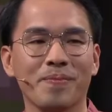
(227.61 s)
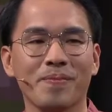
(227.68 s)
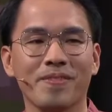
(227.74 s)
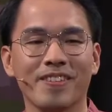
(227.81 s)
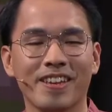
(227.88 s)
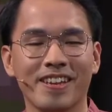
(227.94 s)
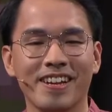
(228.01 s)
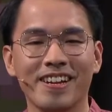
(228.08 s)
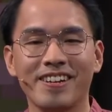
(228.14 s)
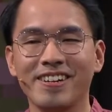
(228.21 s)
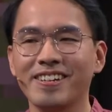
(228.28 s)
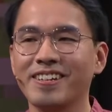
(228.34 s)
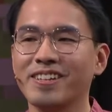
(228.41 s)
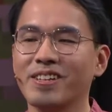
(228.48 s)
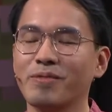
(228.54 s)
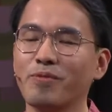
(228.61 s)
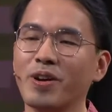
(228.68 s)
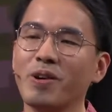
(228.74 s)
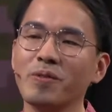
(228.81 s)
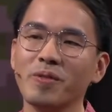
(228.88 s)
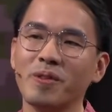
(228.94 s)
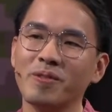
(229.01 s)
with like 2 chains,
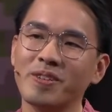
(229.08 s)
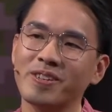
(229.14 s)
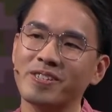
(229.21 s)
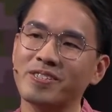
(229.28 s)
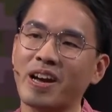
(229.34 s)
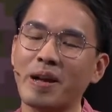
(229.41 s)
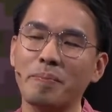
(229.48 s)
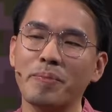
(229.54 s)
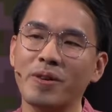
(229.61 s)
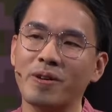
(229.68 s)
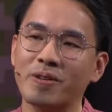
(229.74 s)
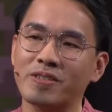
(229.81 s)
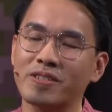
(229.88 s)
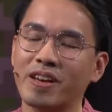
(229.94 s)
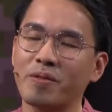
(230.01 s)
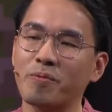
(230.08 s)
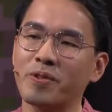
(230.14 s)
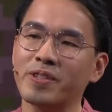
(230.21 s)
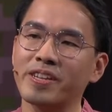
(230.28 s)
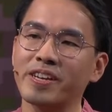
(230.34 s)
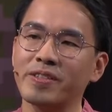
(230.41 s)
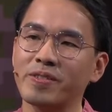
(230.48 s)
hang them, or like
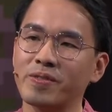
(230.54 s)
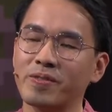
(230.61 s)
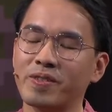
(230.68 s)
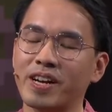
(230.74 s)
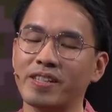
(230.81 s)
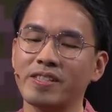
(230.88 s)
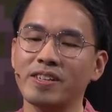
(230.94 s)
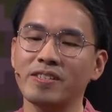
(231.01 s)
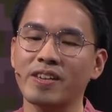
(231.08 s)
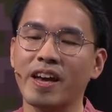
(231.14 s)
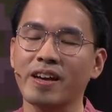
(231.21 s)
underneath a fence